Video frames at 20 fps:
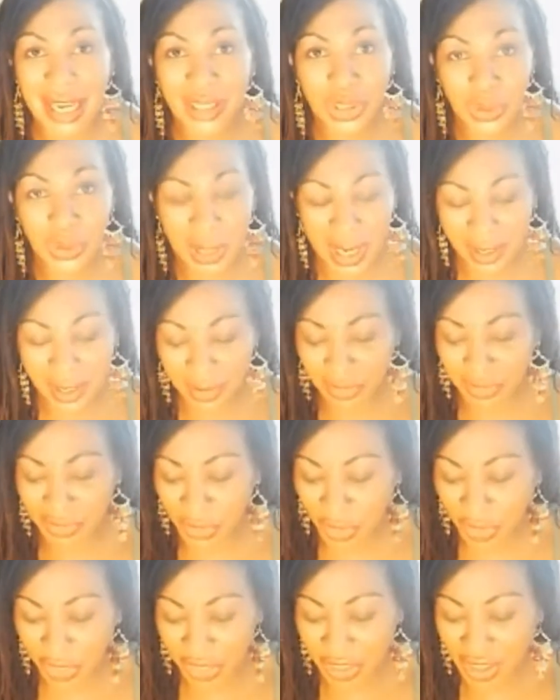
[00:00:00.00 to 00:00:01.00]
the Angel
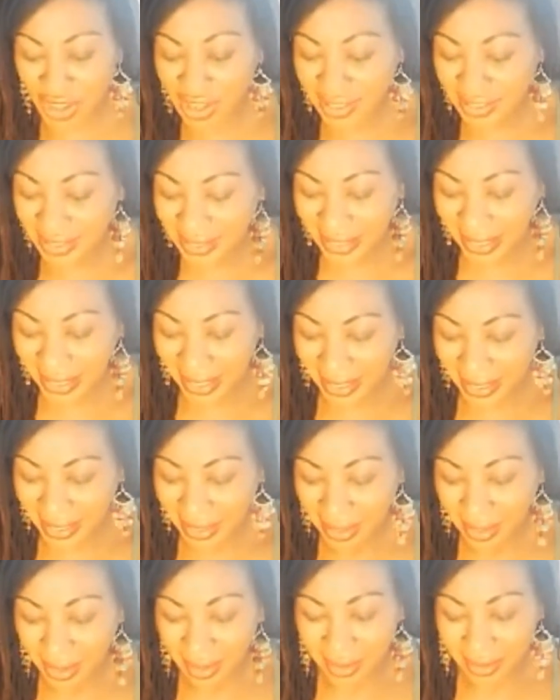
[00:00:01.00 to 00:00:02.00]
Hug for
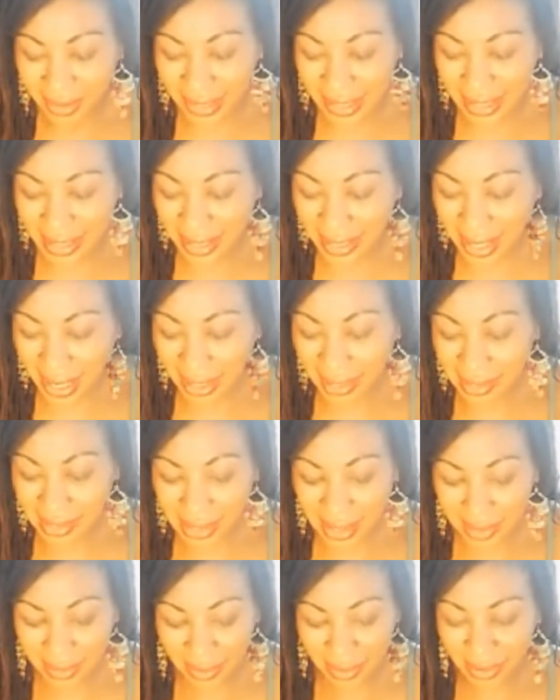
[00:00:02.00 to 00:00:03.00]
Thursday, the
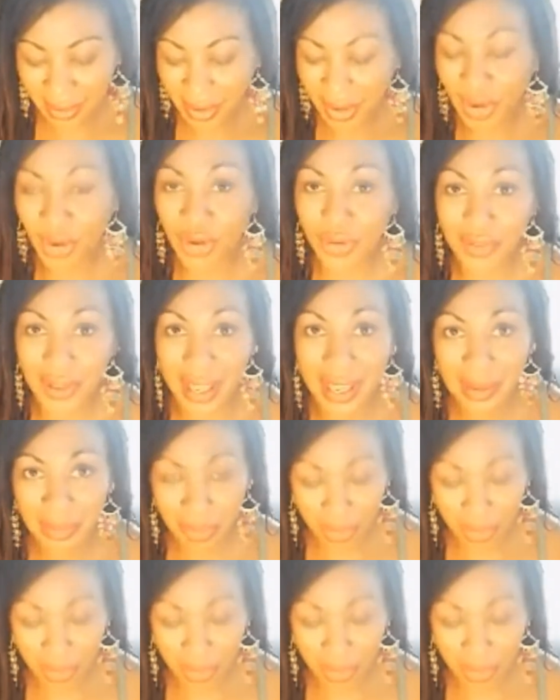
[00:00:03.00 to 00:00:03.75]
18th of